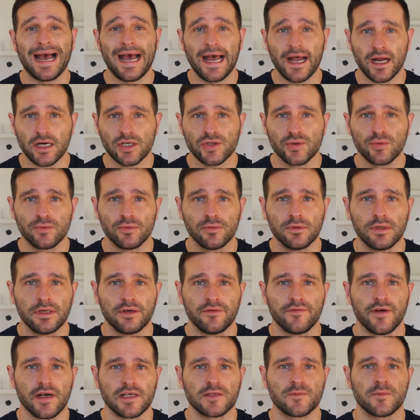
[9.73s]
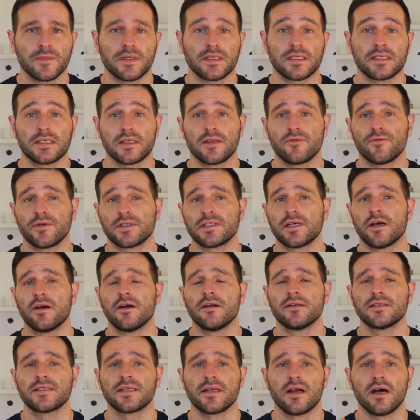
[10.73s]
actual investments and the
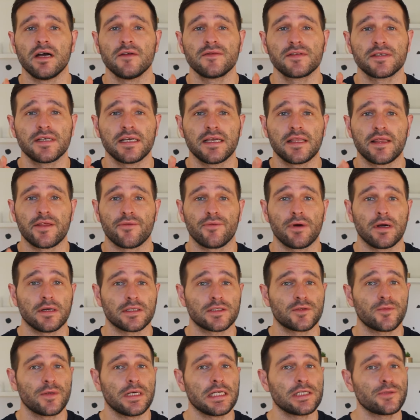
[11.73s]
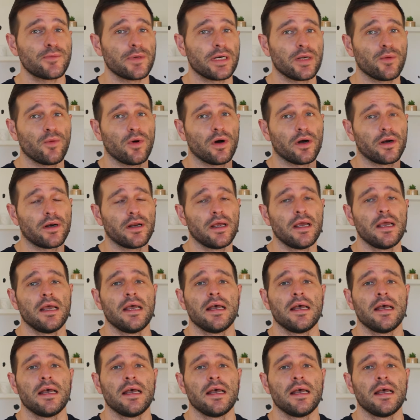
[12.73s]
returns that I've seen throughout 2021